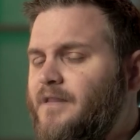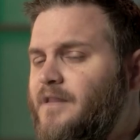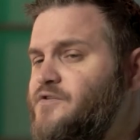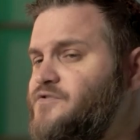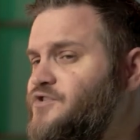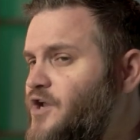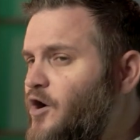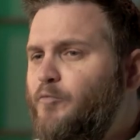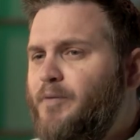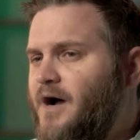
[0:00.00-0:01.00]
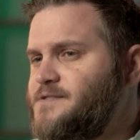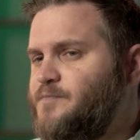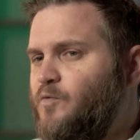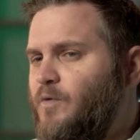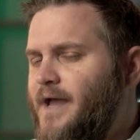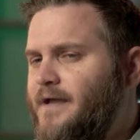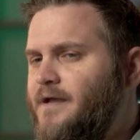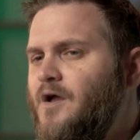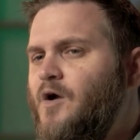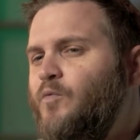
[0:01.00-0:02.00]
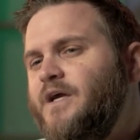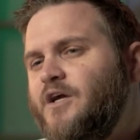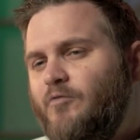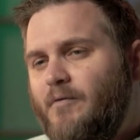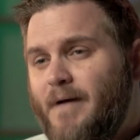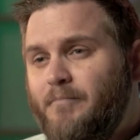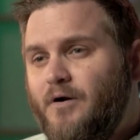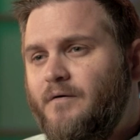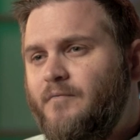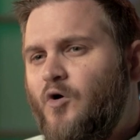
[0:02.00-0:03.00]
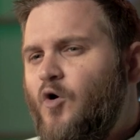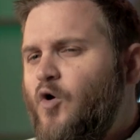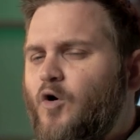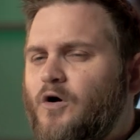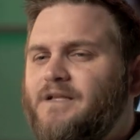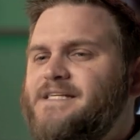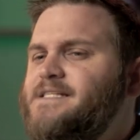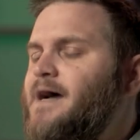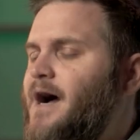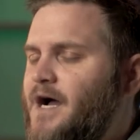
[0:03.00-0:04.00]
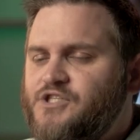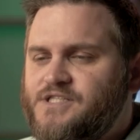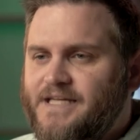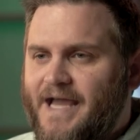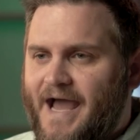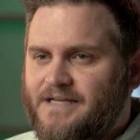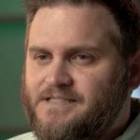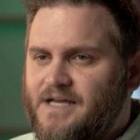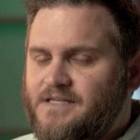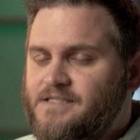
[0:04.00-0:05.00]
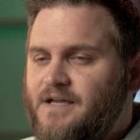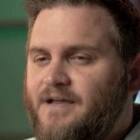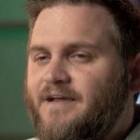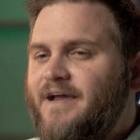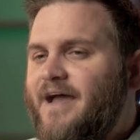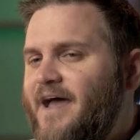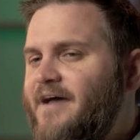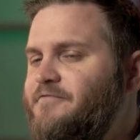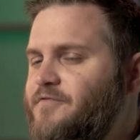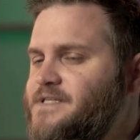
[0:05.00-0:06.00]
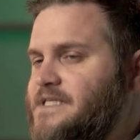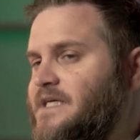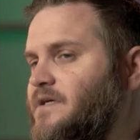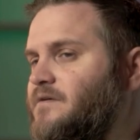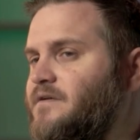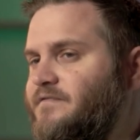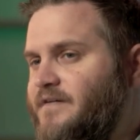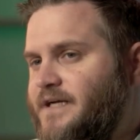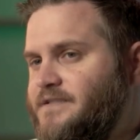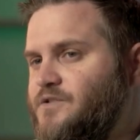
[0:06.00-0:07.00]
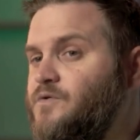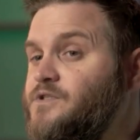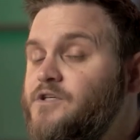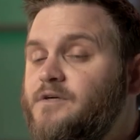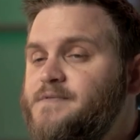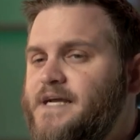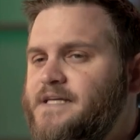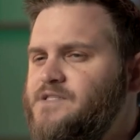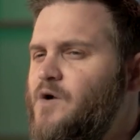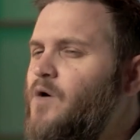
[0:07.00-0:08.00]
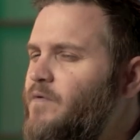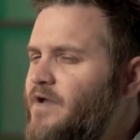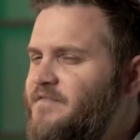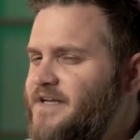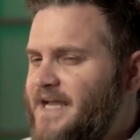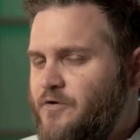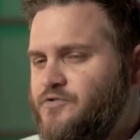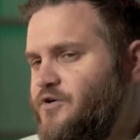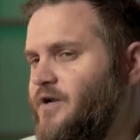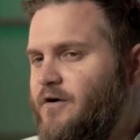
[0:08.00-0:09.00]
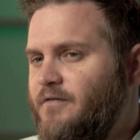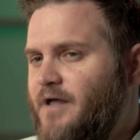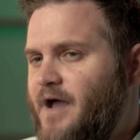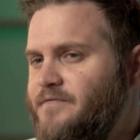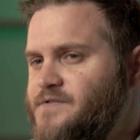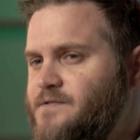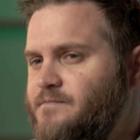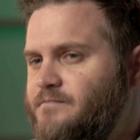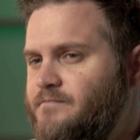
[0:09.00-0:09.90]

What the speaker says: There's no possible way we can remember or at least consciously access every single event or circumstance we have encountered in our lives.